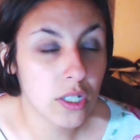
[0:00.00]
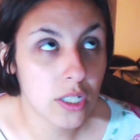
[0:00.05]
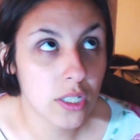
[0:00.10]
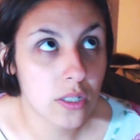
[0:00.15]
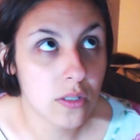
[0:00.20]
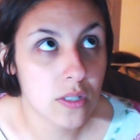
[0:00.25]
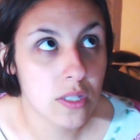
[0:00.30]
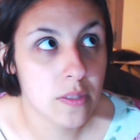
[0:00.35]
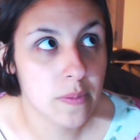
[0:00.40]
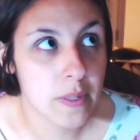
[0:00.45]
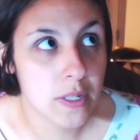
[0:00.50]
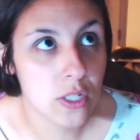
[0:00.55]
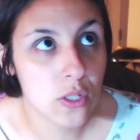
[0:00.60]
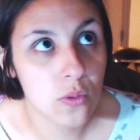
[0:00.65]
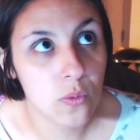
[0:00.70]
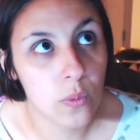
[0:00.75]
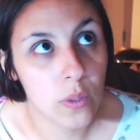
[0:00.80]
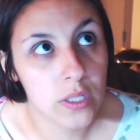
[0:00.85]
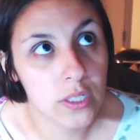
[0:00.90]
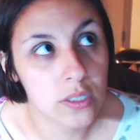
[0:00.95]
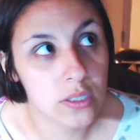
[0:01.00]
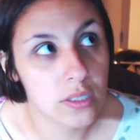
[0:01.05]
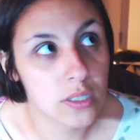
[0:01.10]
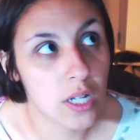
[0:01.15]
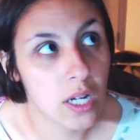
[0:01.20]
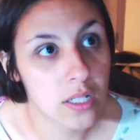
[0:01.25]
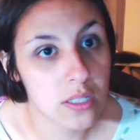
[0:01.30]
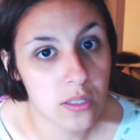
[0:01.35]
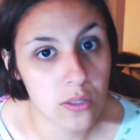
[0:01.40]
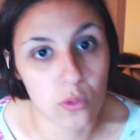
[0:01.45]
you know, especially when you're a
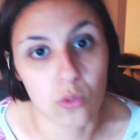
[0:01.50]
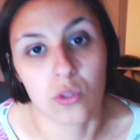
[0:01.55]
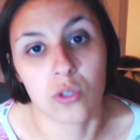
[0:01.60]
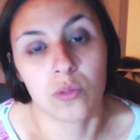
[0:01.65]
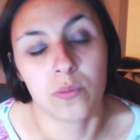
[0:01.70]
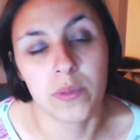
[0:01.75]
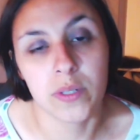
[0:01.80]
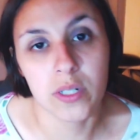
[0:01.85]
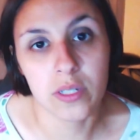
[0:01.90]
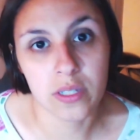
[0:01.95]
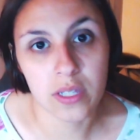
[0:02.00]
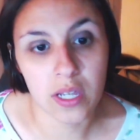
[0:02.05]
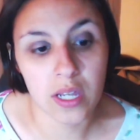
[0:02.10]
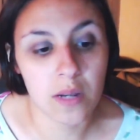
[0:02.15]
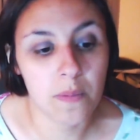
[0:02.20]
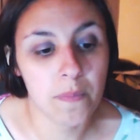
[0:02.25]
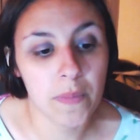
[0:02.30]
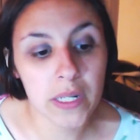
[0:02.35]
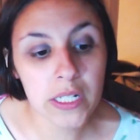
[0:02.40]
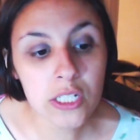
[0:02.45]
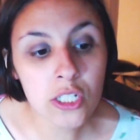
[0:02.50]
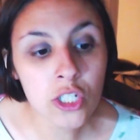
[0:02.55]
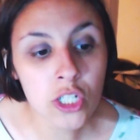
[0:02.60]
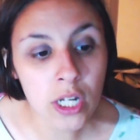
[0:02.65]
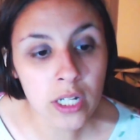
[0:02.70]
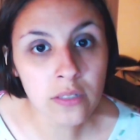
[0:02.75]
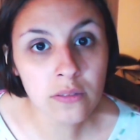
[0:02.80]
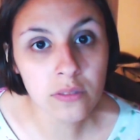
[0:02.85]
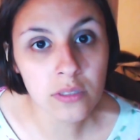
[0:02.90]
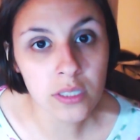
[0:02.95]
non-social person, but in
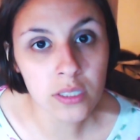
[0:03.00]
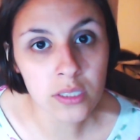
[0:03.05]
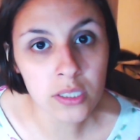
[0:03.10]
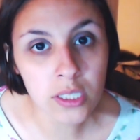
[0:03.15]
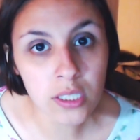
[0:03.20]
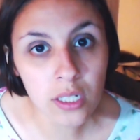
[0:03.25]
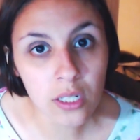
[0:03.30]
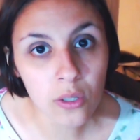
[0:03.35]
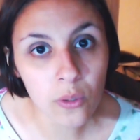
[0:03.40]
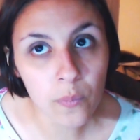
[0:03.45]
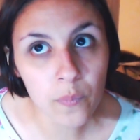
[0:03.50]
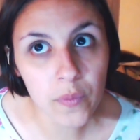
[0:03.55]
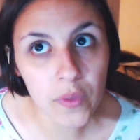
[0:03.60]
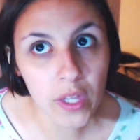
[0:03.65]
general, you know,